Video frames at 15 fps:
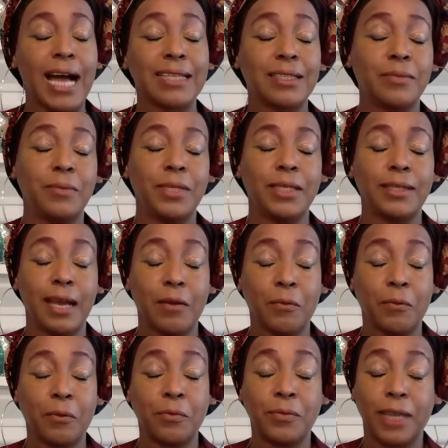not to be in
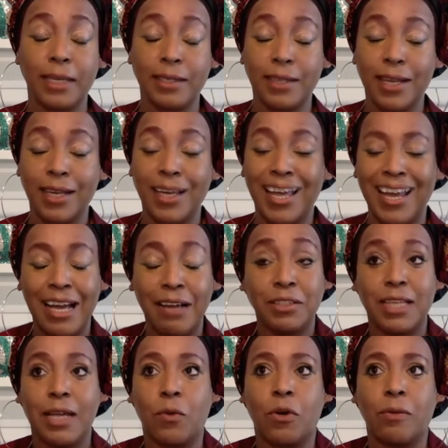that room that night.
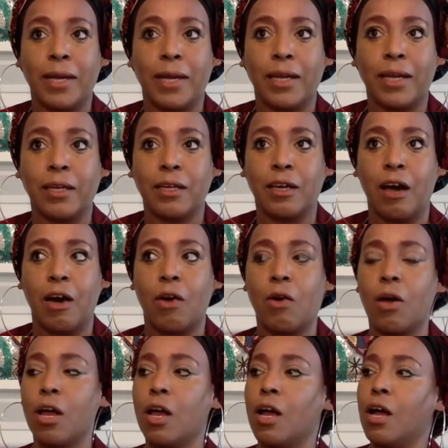And I was like, where am I going to
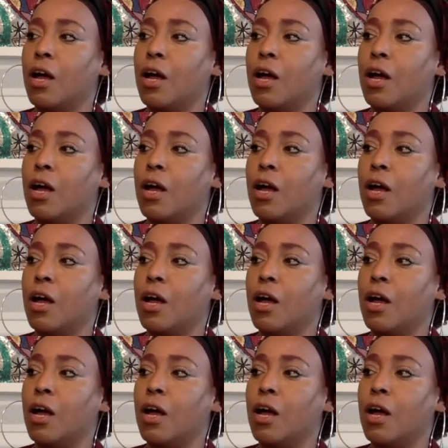go?